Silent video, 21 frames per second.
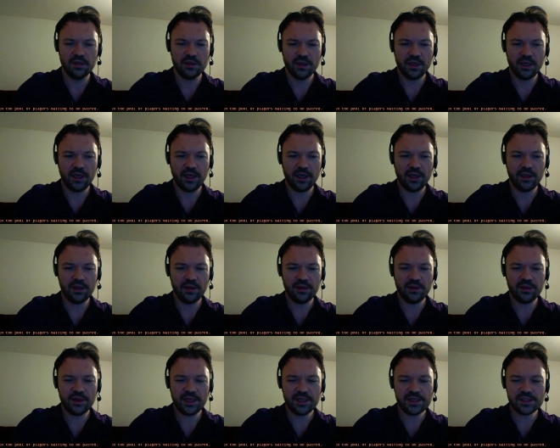And
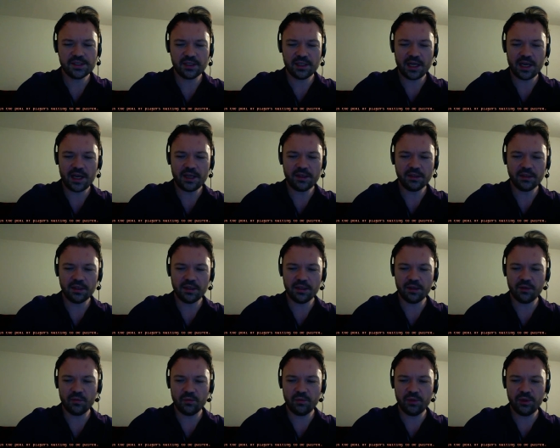thanks a lot.
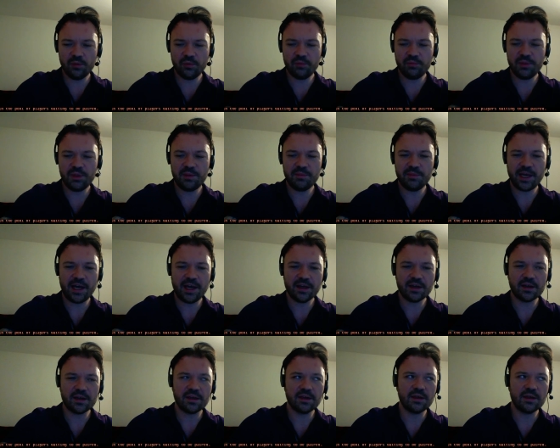We will be back